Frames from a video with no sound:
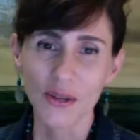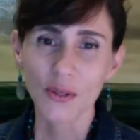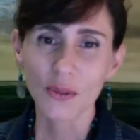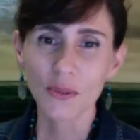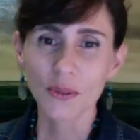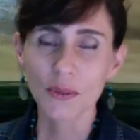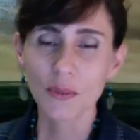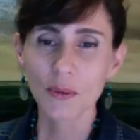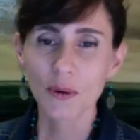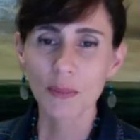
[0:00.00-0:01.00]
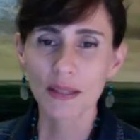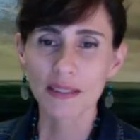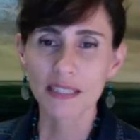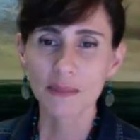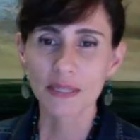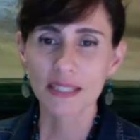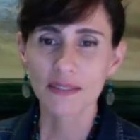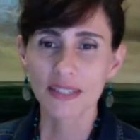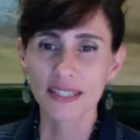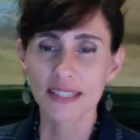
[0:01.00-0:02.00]
You will learn more about the
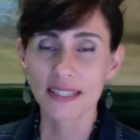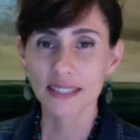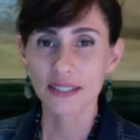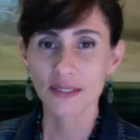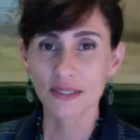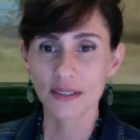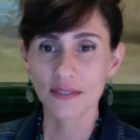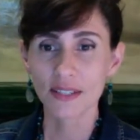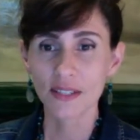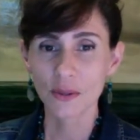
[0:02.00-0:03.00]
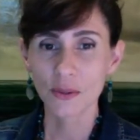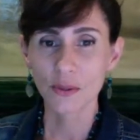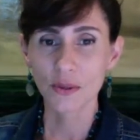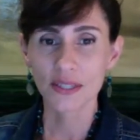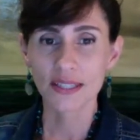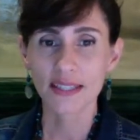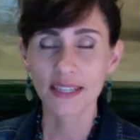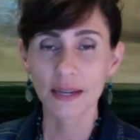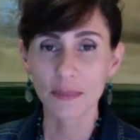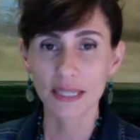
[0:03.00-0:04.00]
specific details of this course in the
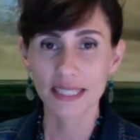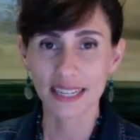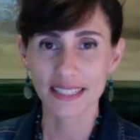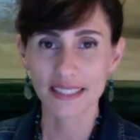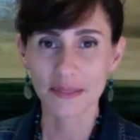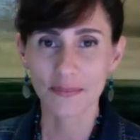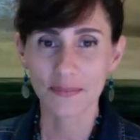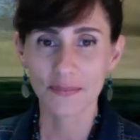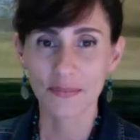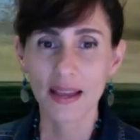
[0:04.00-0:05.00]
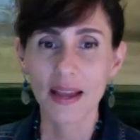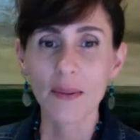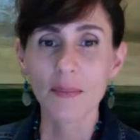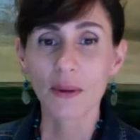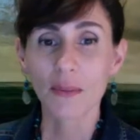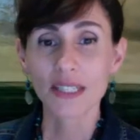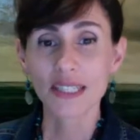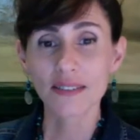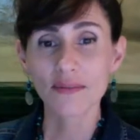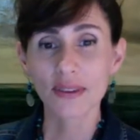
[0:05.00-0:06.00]
coming days. But I want to
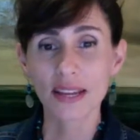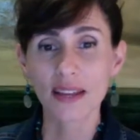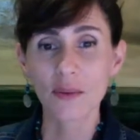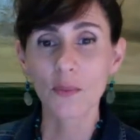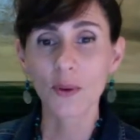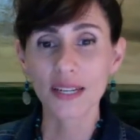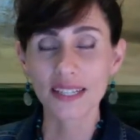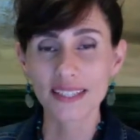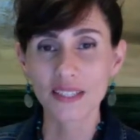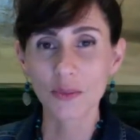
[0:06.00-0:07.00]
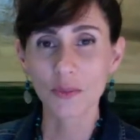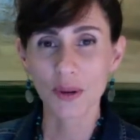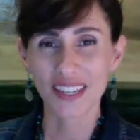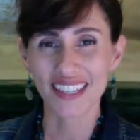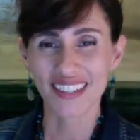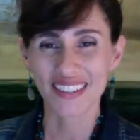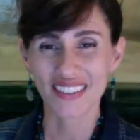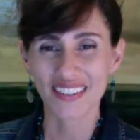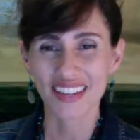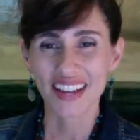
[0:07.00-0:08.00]
convey one essential point here.
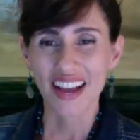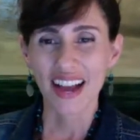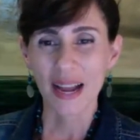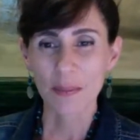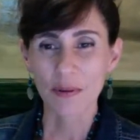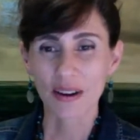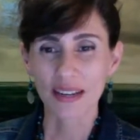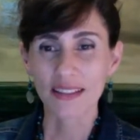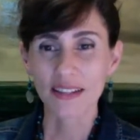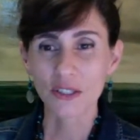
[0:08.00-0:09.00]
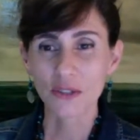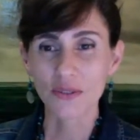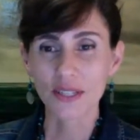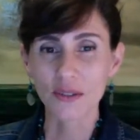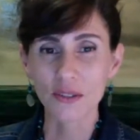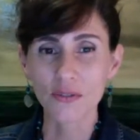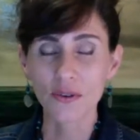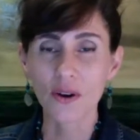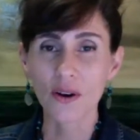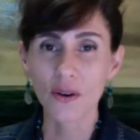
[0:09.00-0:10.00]
I provide lecture videos for
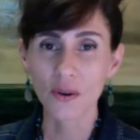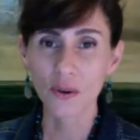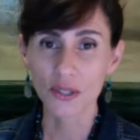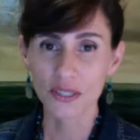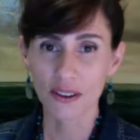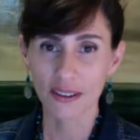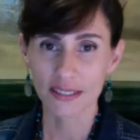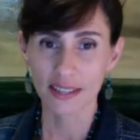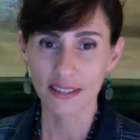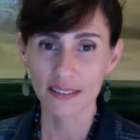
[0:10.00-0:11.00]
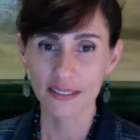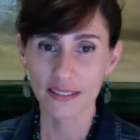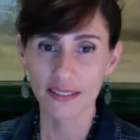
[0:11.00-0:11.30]
all course content